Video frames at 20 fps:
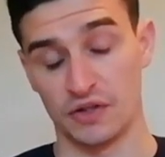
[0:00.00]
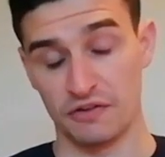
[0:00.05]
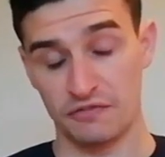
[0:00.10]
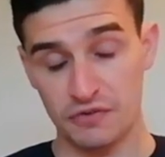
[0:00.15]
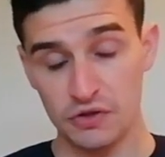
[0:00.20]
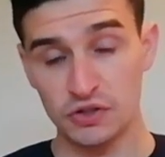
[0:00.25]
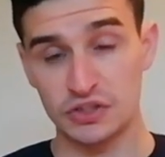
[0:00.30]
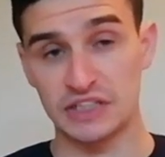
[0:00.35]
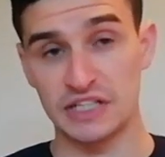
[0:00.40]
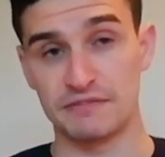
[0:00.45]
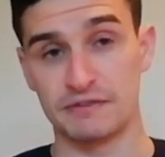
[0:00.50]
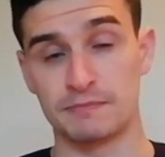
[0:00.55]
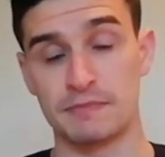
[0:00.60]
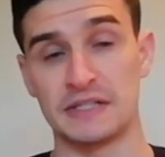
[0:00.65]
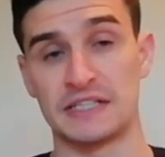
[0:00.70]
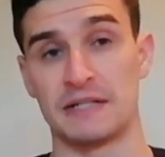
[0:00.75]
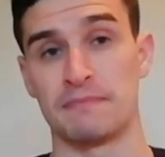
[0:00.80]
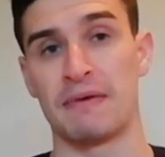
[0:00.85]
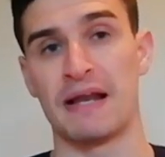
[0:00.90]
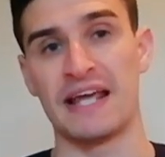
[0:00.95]
fugitive is
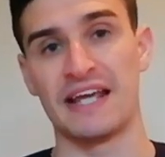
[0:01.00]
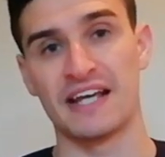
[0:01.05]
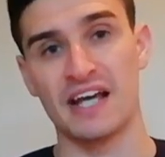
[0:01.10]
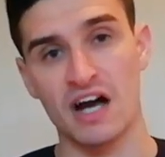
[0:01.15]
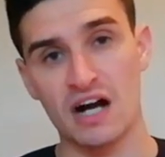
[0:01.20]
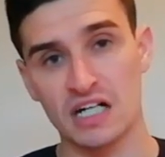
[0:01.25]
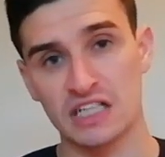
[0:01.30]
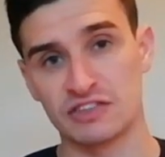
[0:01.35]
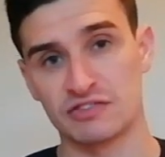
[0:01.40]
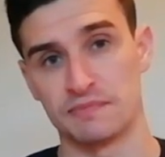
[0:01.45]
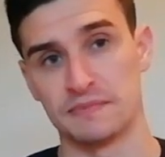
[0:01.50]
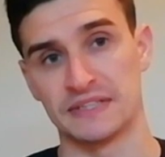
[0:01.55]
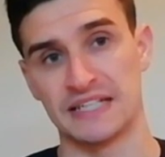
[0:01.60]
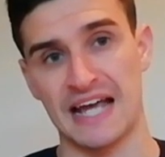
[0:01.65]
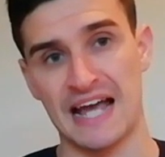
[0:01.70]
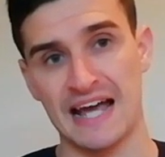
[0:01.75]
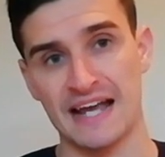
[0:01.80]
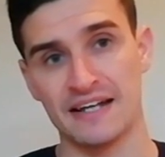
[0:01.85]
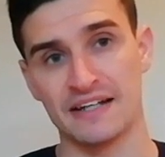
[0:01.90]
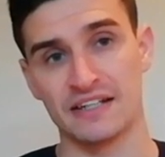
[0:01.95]
basically playing cards from his
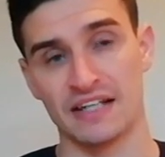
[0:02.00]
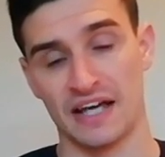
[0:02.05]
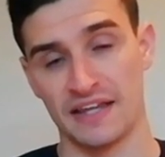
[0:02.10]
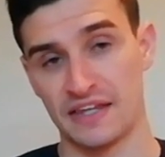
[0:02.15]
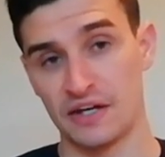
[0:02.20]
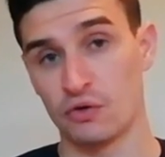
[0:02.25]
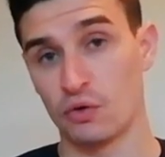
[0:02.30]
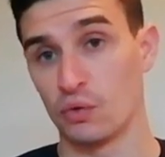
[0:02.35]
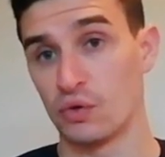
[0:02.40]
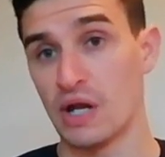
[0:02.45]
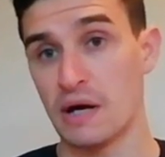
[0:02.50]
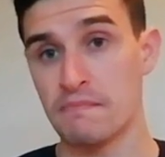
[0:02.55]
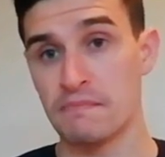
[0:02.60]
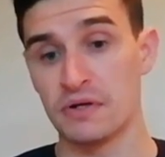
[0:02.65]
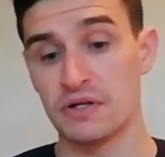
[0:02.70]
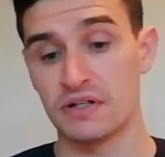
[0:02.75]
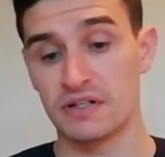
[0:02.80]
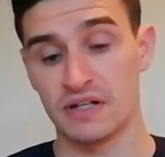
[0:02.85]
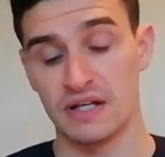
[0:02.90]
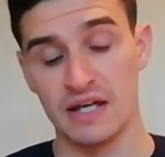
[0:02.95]
hand, and they're all
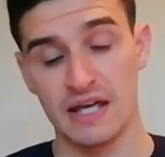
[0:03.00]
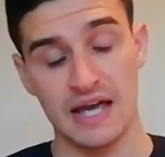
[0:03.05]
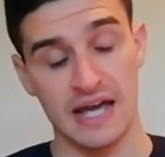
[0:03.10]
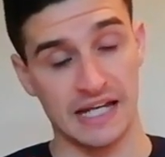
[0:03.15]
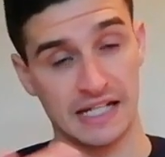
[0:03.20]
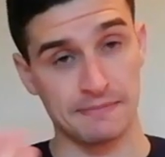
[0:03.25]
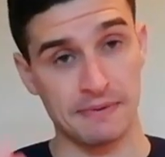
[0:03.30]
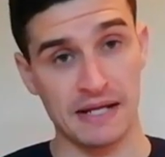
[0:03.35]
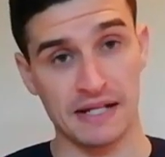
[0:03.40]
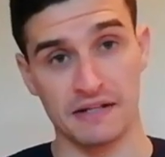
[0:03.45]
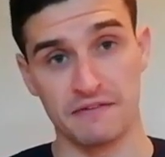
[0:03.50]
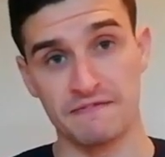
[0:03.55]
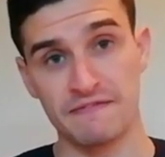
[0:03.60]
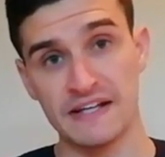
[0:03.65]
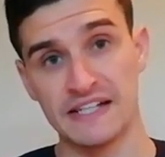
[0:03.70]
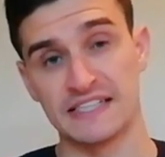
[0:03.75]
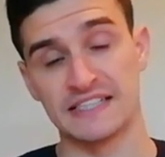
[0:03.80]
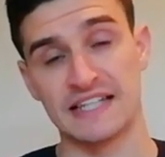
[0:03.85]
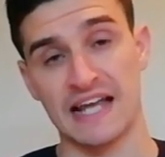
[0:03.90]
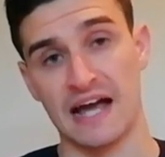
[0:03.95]
numbered. He's playing them
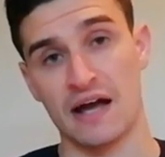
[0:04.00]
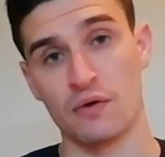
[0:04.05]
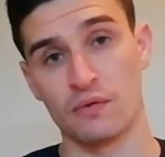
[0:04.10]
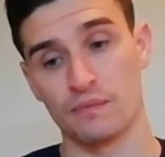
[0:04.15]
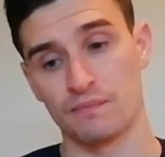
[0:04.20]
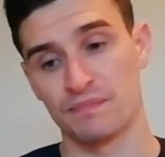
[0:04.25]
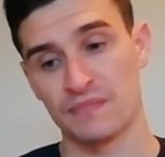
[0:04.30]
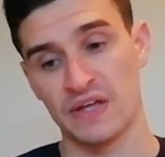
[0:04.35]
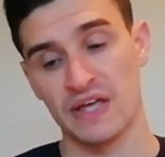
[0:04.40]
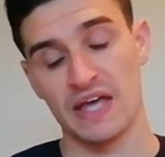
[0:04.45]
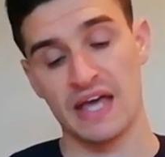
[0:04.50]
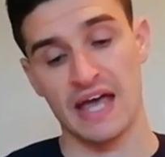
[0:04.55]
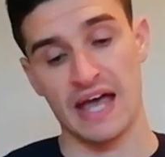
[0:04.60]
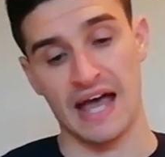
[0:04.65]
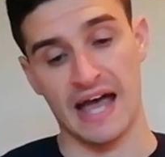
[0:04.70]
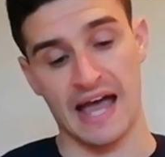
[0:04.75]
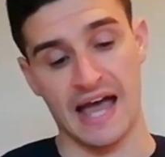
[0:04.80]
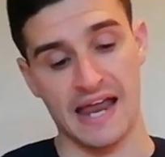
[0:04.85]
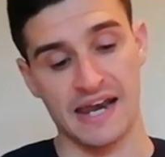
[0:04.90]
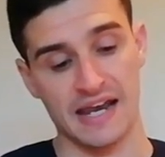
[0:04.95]
face down,
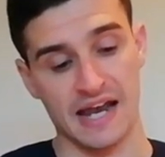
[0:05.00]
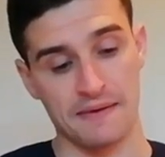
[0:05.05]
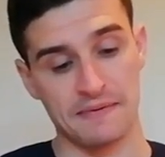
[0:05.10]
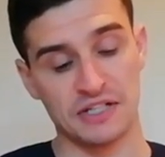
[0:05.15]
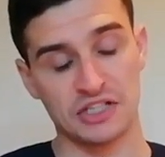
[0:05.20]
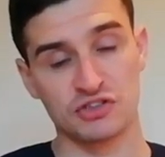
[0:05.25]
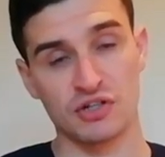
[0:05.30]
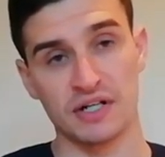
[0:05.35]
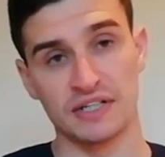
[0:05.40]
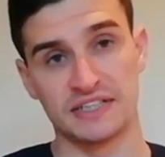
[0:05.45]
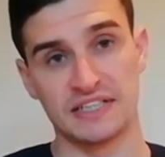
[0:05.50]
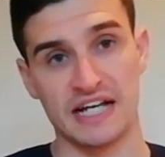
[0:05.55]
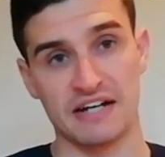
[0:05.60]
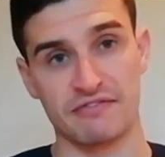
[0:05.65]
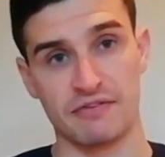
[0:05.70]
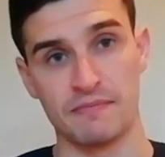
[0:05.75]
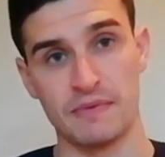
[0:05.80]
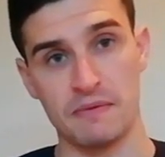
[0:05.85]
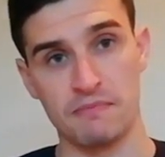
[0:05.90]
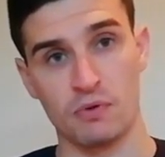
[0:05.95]
and he's trying to get
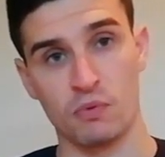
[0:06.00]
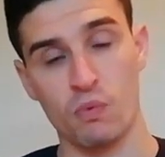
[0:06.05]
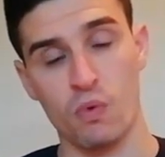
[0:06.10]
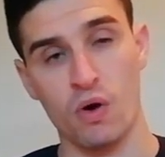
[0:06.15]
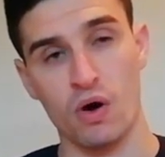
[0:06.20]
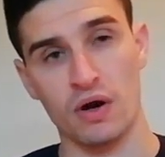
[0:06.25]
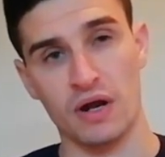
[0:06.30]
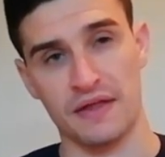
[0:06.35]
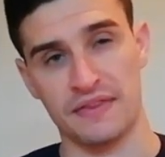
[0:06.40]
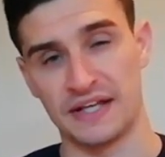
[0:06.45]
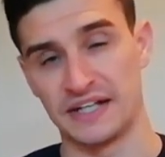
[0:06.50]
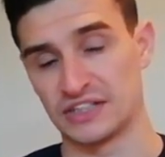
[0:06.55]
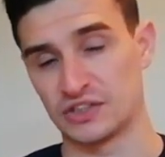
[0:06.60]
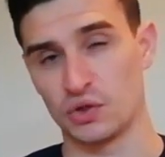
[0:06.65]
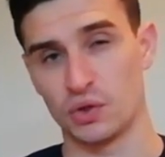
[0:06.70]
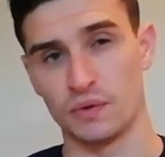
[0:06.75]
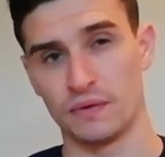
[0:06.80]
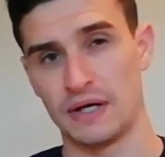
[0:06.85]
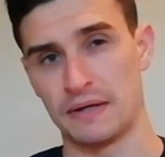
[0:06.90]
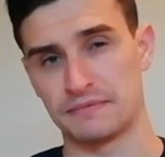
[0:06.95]
from number 1, I think it's
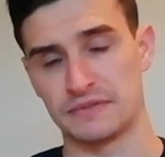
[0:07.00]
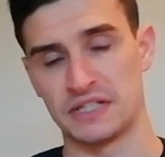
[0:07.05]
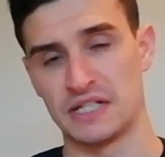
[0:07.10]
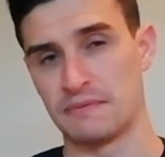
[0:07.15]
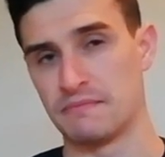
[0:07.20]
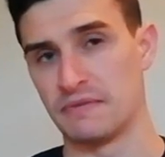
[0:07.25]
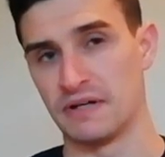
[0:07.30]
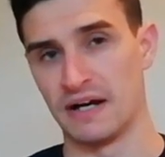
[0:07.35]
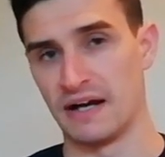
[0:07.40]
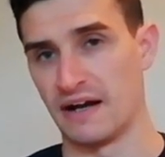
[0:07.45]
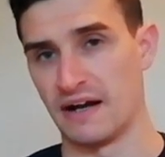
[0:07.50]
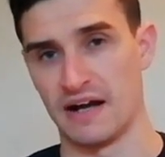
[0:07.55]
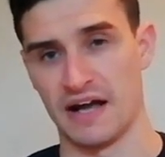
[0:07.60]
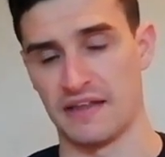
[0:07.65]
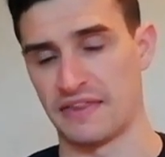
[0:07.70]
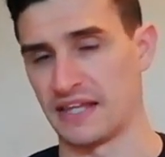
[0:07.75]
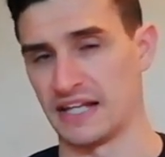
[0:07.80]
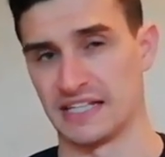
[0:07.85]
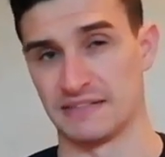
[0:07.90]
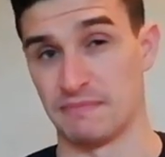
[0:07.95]
all the way up to number,
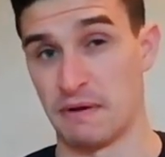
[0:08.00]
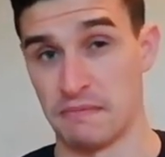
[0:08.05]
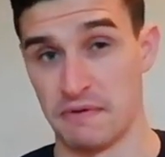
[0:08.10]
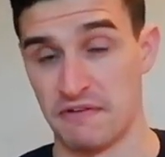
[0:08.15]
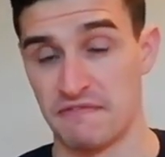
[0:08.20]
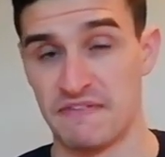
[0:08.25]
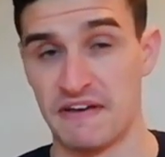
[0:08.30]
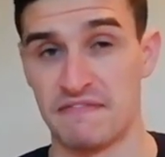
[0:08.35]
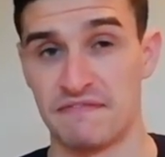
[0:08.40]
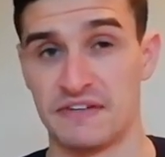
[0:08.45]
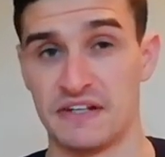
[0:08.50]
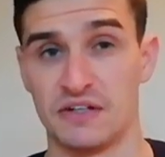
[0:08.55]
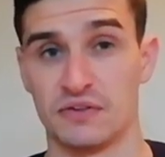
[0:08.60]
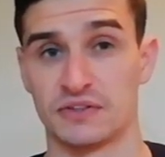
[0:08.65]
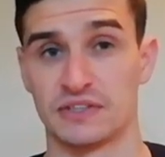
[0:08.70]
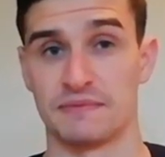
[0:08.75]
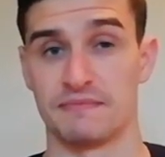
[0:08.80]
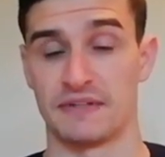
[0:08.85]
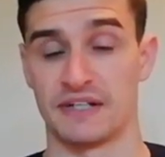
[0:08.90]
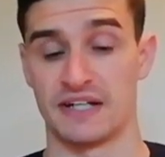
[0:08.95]
I think it might be 50
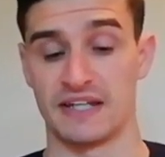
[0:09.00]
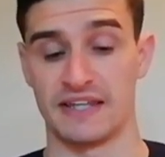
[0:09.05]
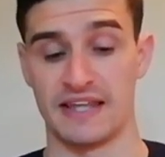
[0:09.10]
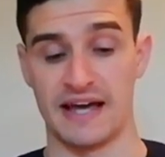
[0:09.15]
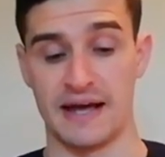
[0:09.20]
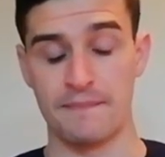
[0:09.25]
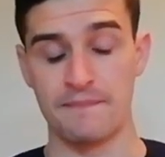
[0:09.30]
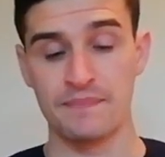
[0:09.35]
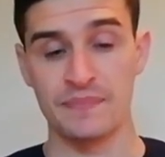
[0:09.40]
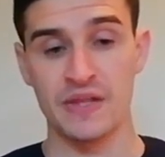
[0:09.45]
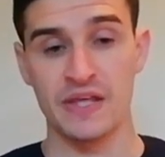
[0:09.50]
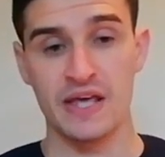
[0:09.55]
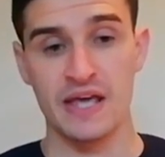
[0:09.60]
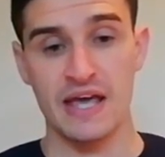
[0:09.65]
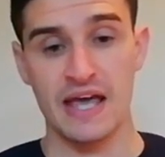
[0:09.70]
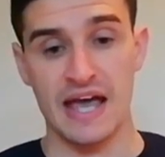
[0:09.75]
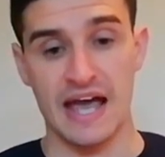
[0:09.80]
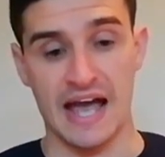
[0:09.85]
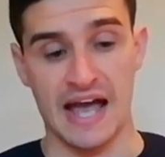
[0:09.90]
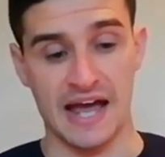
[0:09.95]
or something like that.
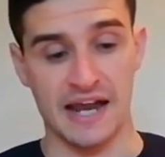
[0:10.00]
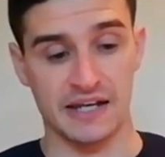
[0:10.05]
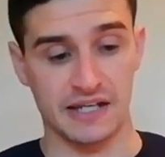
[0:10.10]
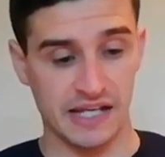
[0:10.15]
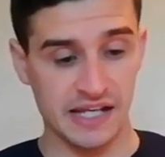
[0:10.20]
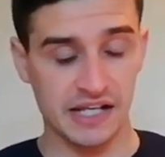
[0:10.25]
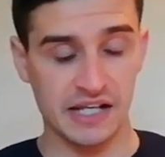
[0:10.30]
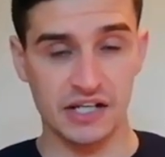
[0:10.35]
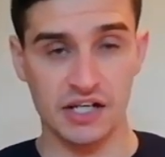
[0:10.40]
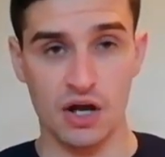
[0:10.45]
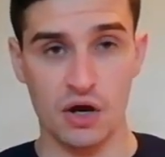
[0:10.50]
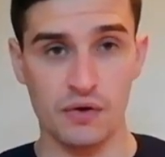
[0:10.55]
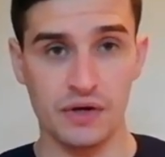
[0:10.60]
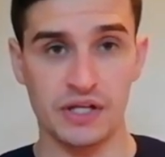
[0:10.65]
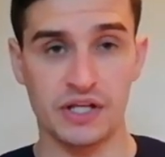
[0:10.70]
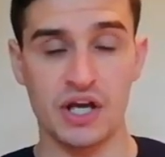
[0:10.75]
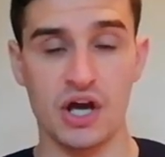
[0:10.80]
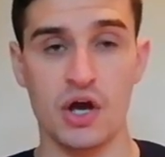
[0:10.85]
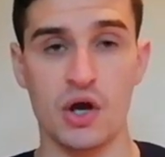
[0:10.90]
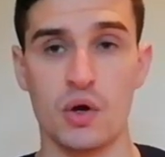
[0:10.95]
And he can only
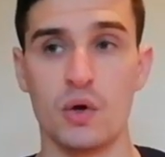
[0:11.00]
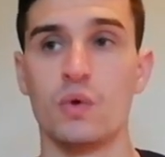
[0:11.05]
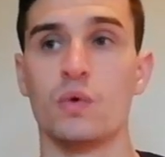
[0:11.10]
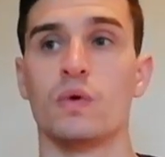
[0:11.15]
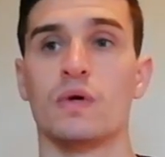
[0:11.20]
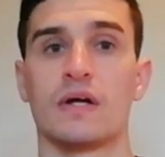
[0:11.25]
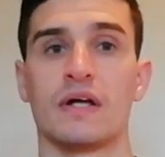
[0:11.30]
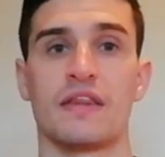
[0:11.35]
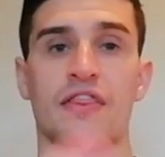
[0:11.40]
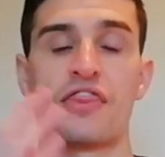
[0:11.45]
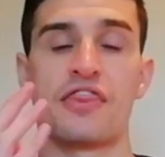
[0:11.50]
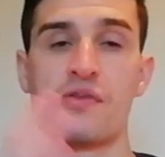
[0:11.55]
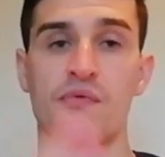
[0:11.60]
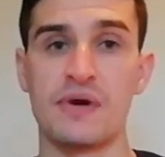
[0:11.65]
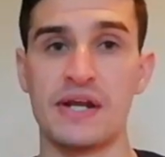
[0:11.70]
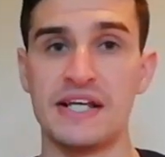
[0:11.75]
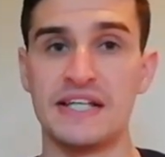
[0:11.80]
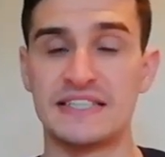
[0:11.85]
go 3